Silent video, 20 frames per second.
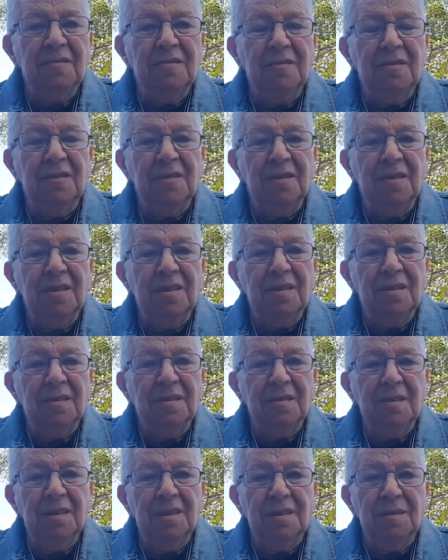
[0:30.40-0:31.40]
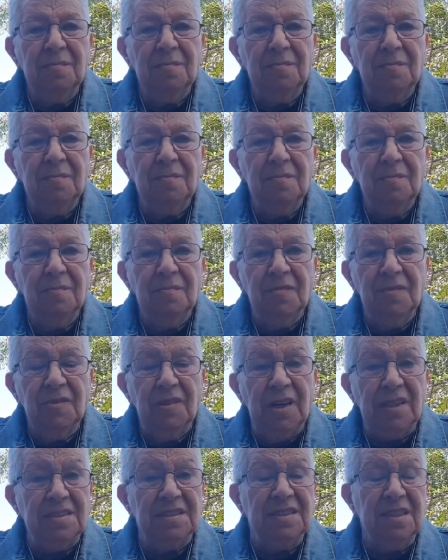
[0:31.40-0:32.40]
for
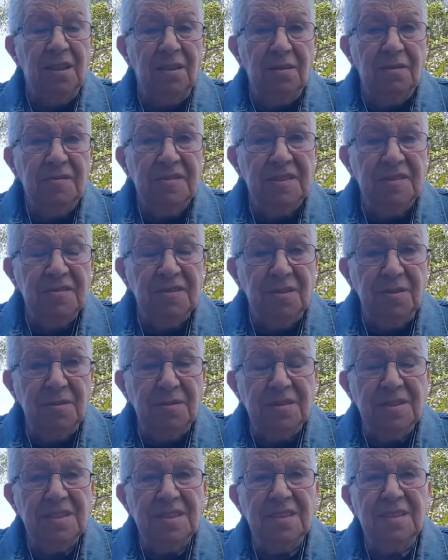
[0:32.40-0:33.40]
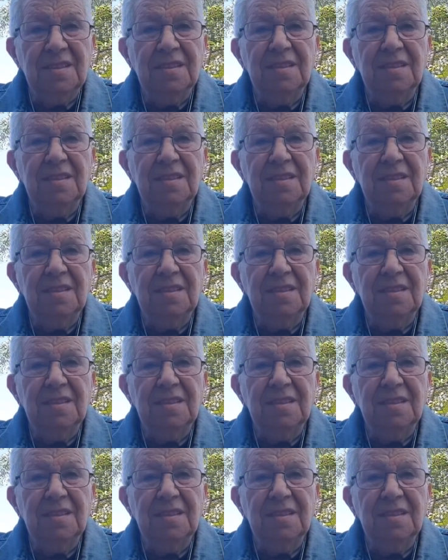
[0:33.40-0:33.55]
ourselves, of course,